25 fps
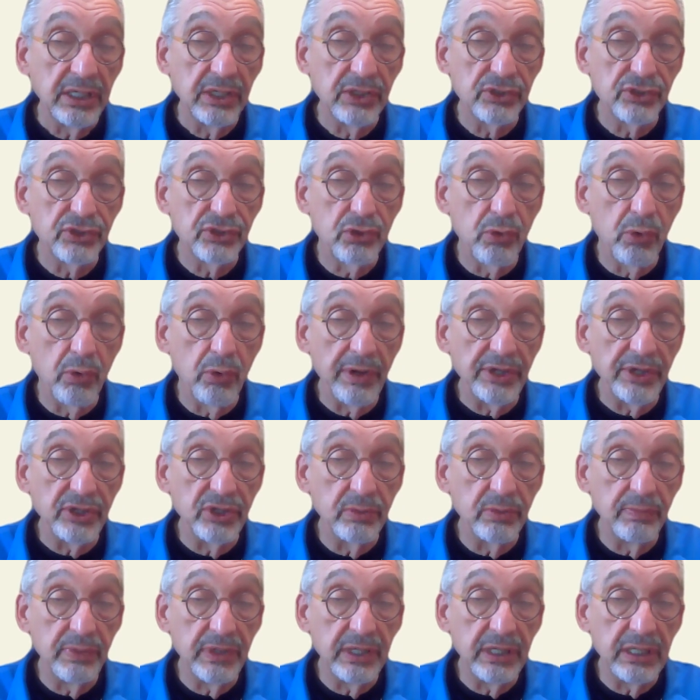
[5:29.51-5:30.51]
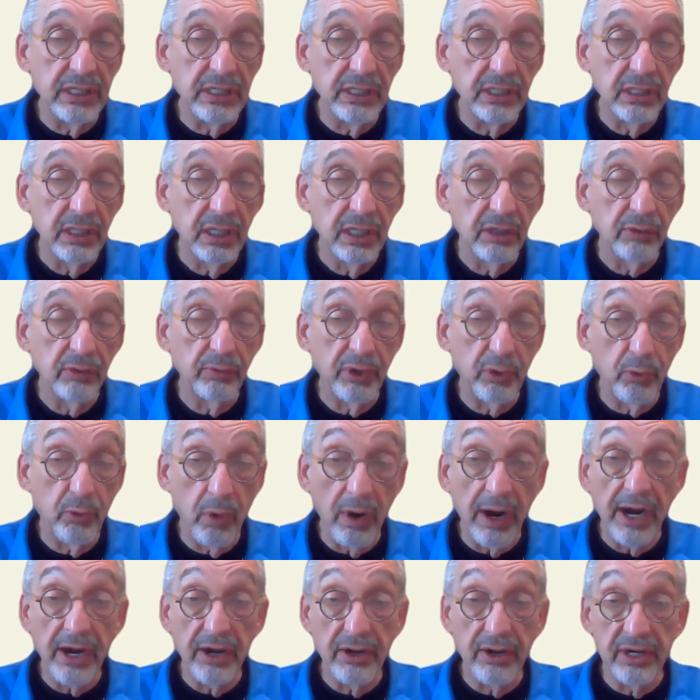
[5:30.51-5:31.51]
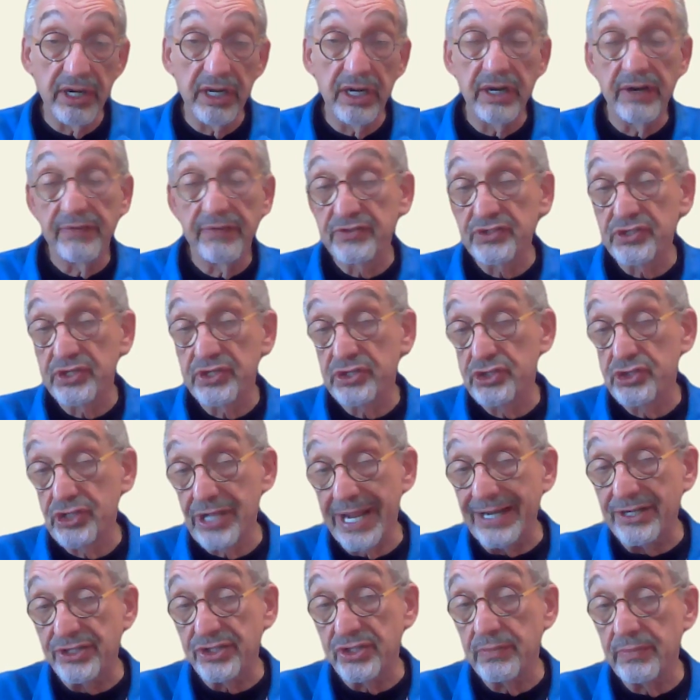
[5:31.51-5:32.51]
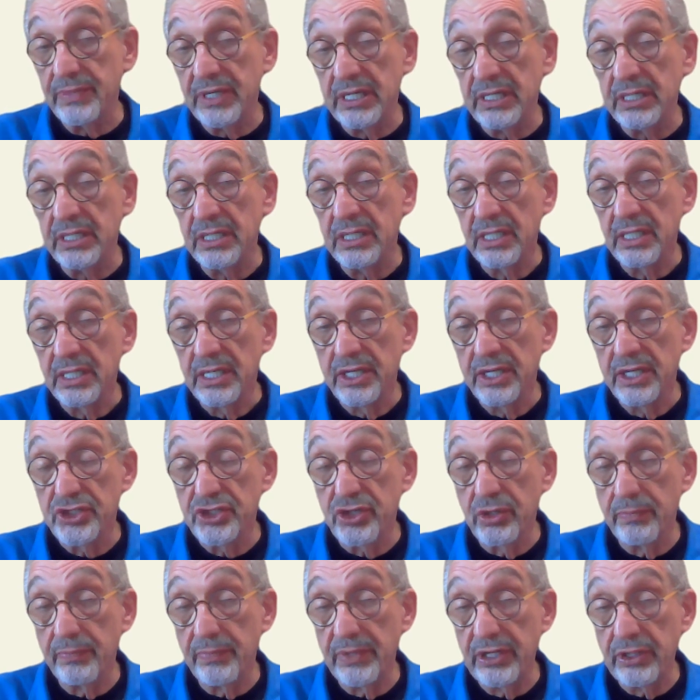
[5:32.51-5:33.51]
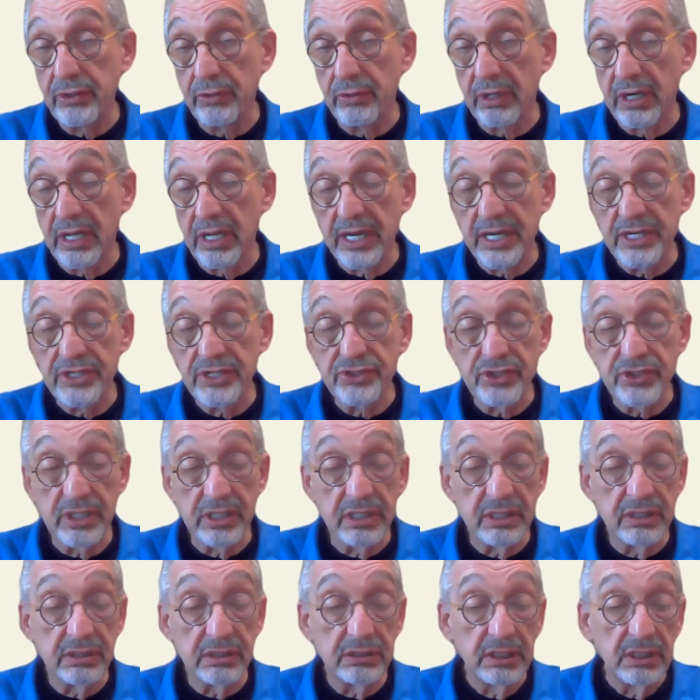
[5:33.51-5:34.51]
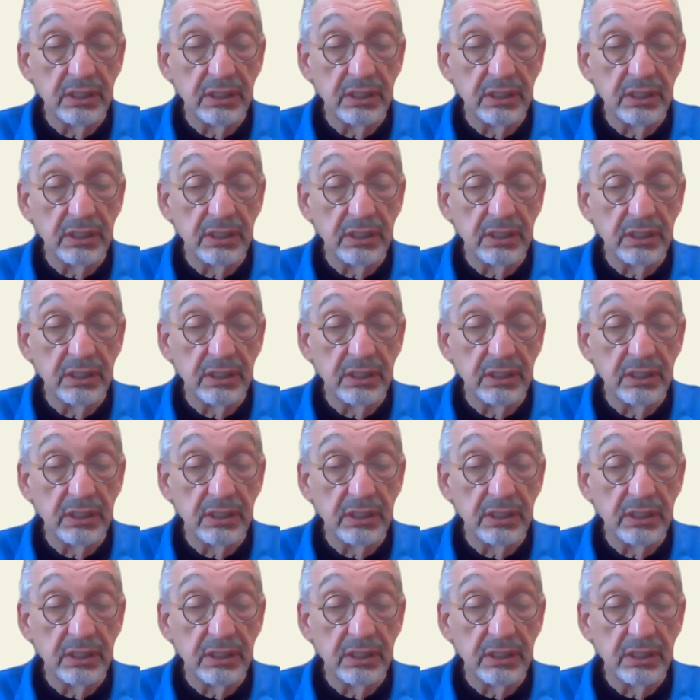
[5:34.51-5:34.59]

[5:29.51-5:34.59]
is going to be required, and if cystectomy is going to be utilized,